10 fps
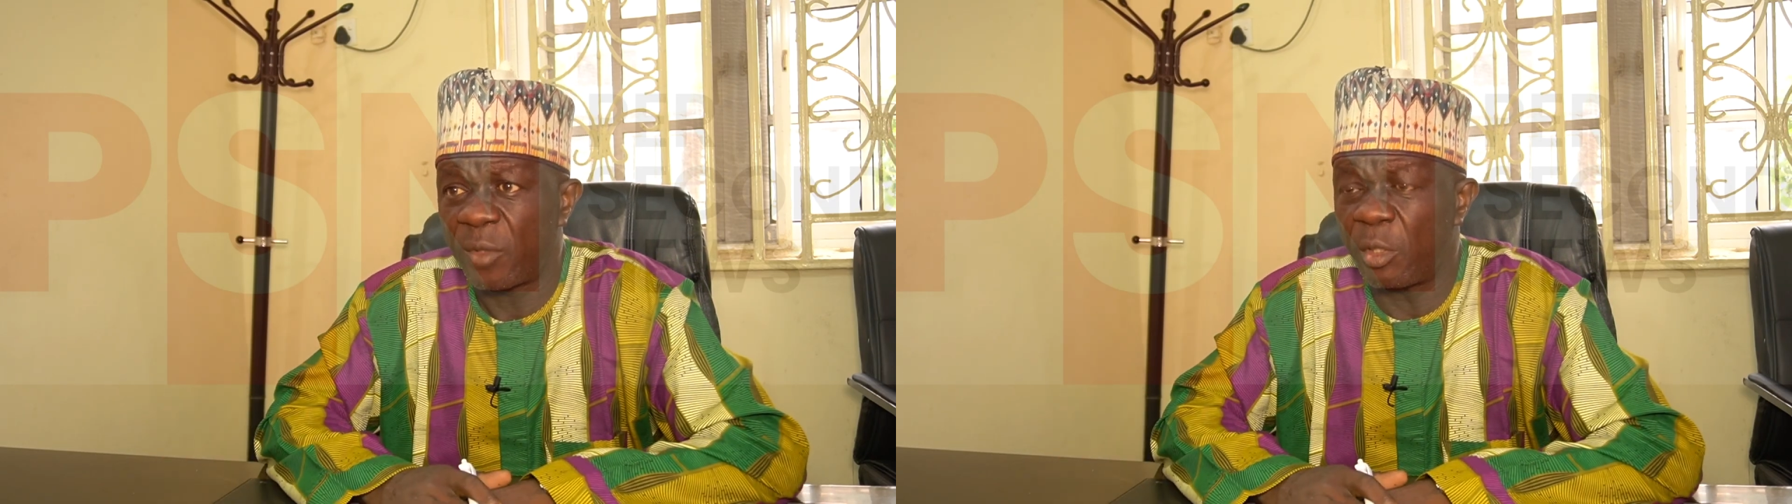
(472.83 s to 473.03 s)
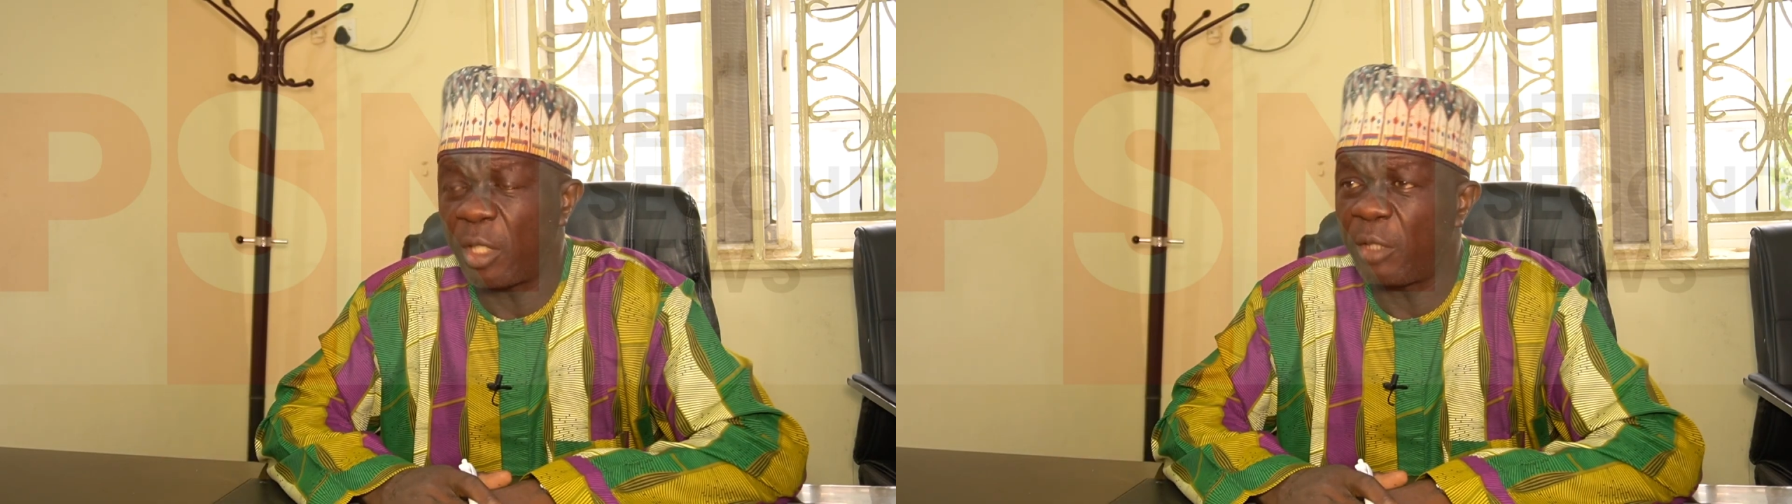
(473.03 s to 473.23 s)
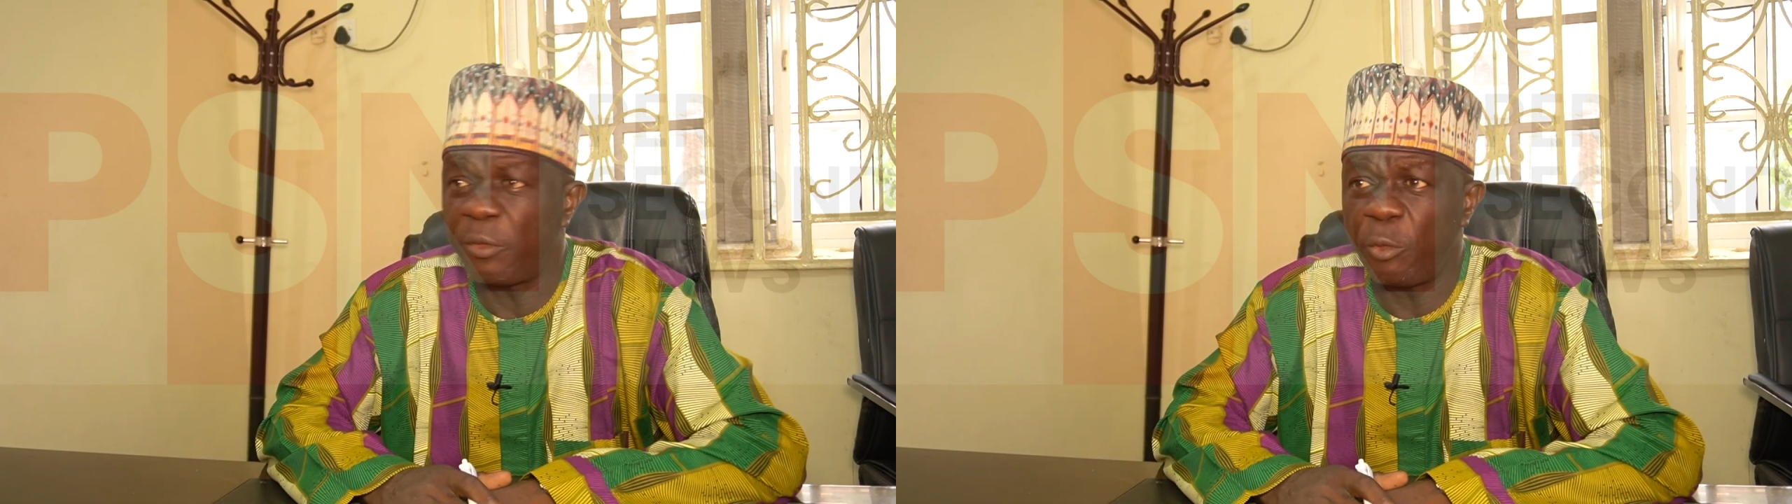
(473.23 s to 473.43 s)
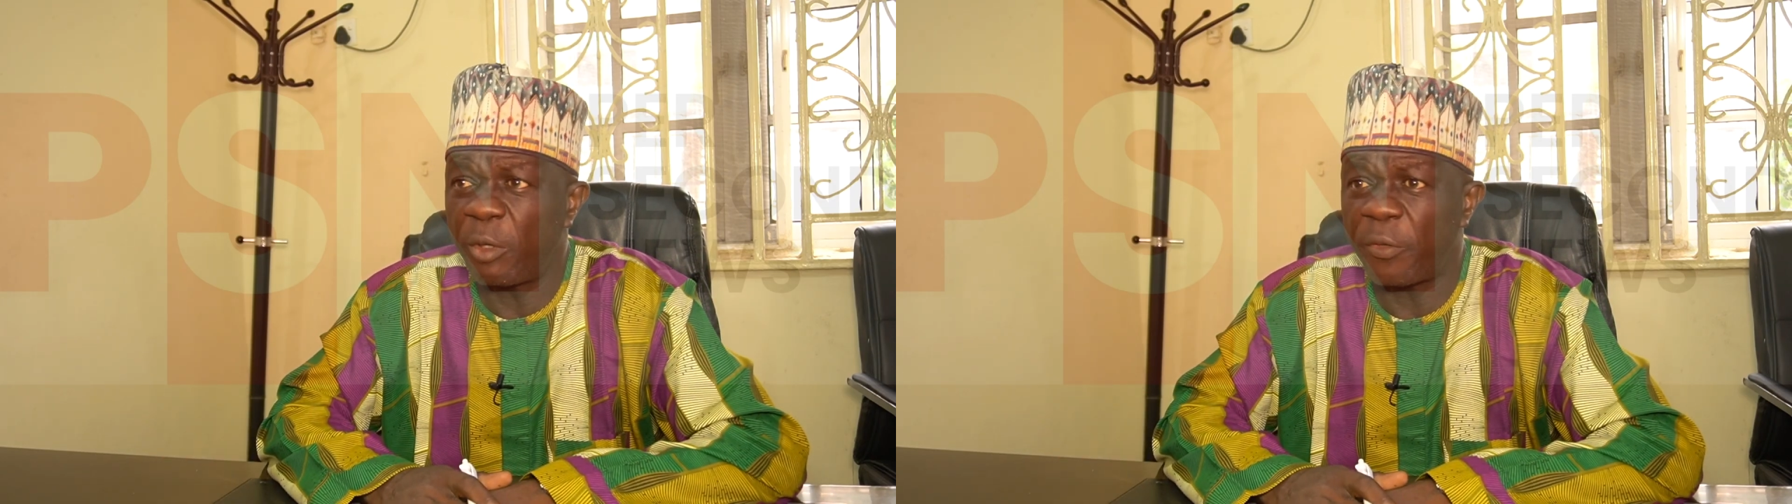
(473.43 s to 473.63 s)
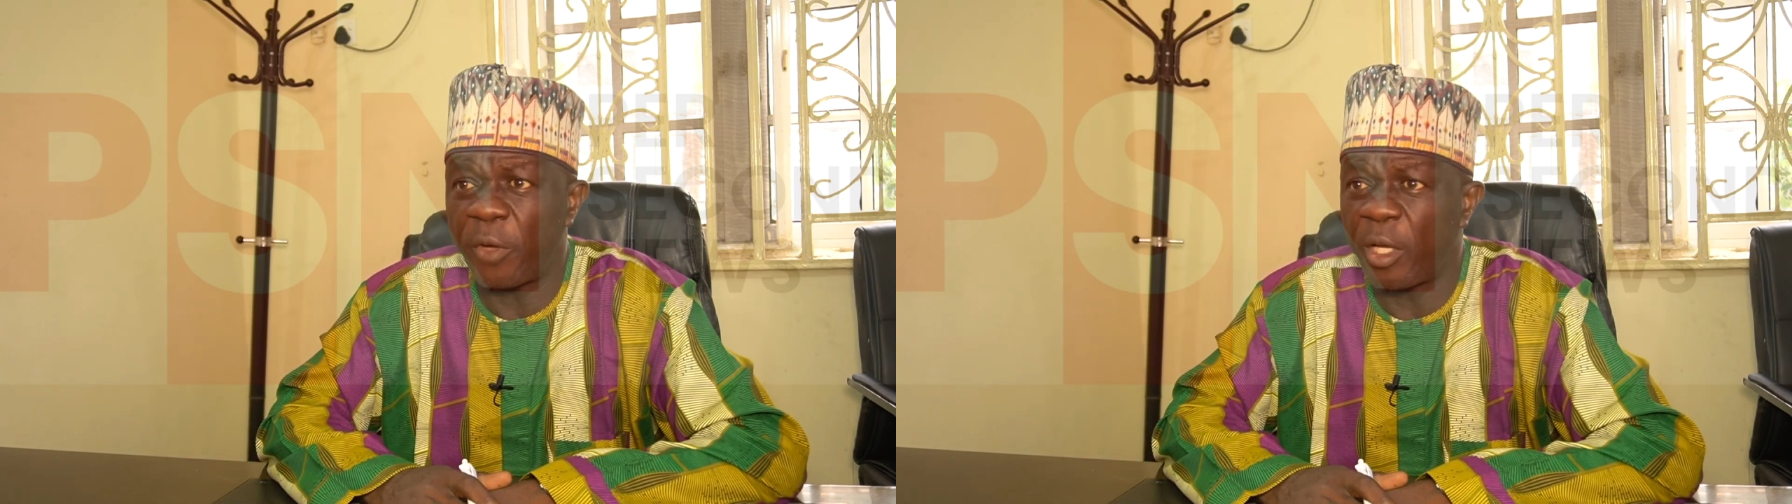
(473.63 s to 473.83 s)
They will not even
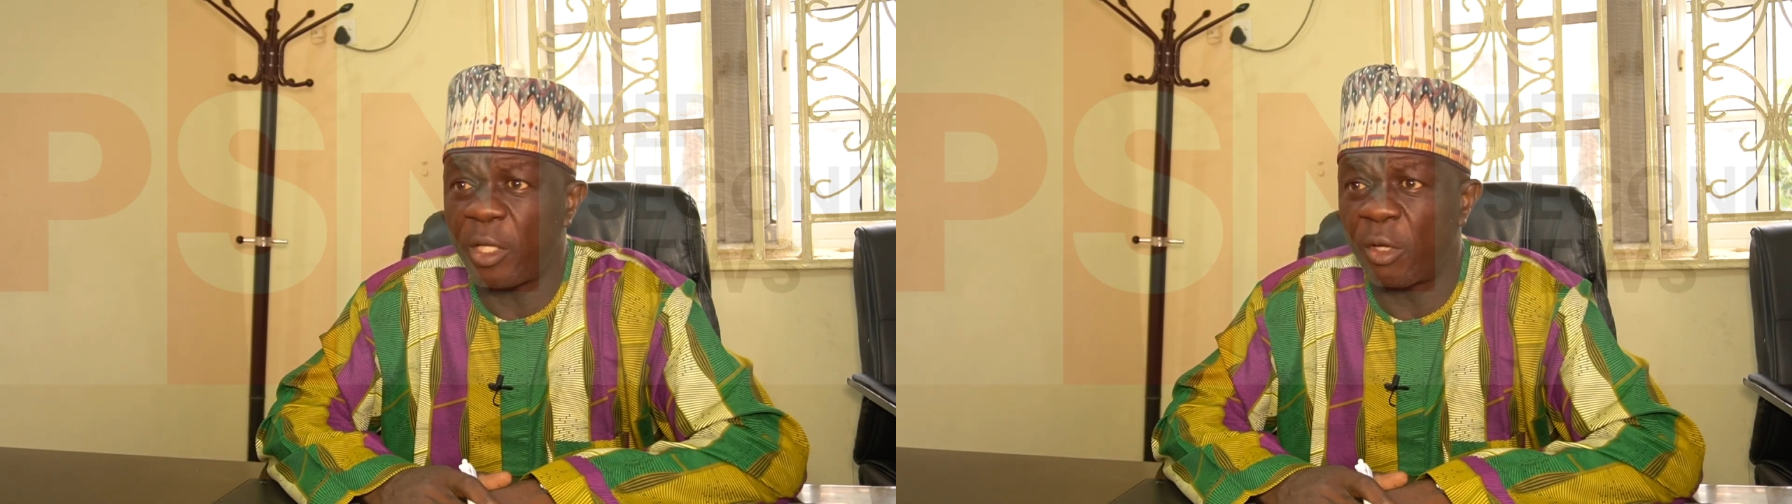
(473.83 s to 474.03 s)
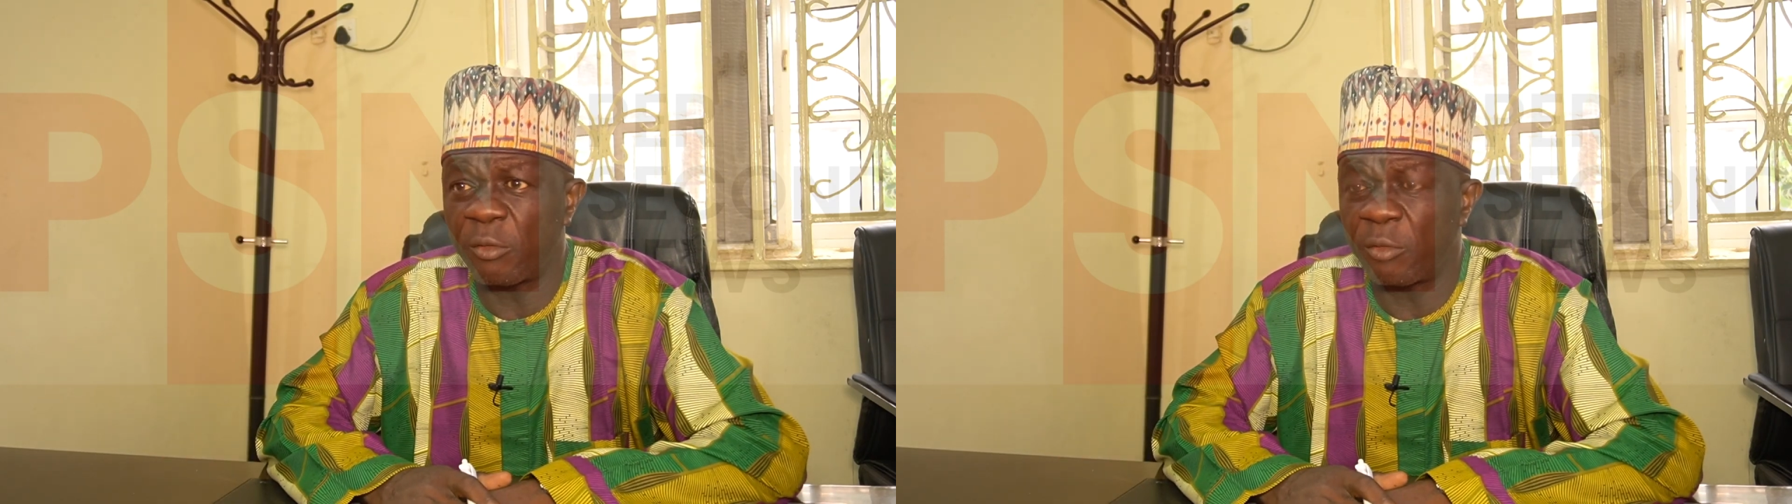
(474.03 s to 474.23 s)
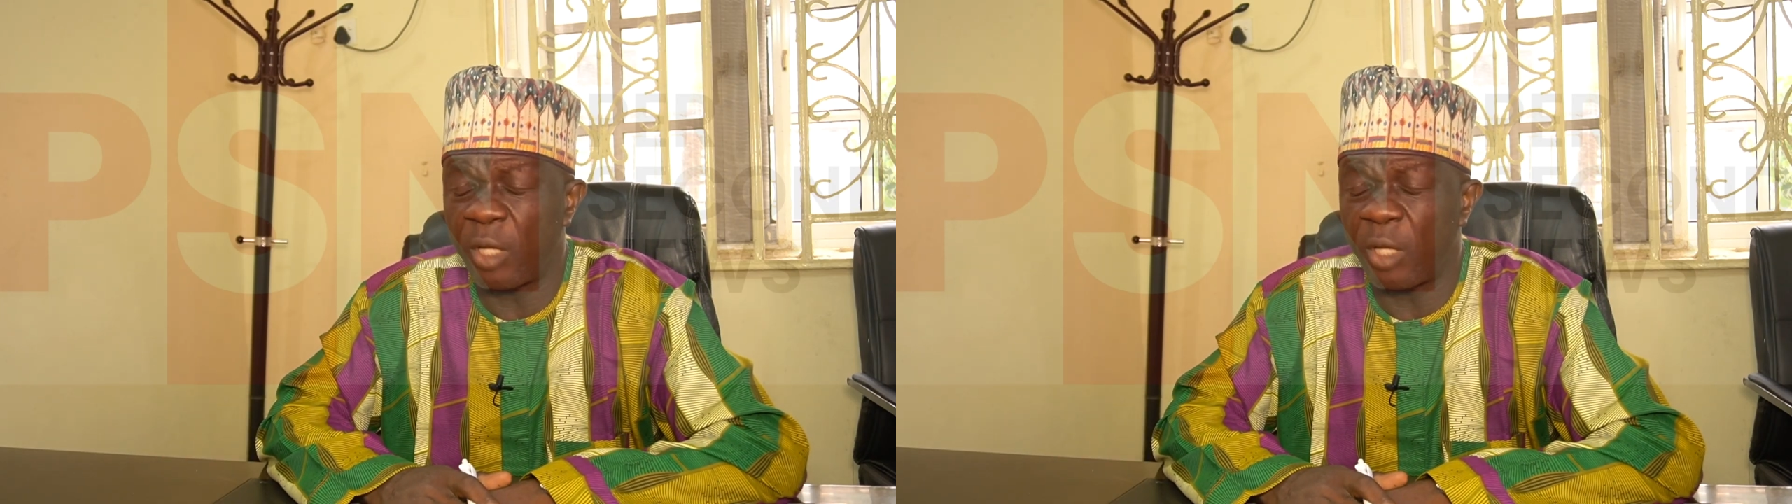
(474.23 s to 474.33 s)
wait for any job,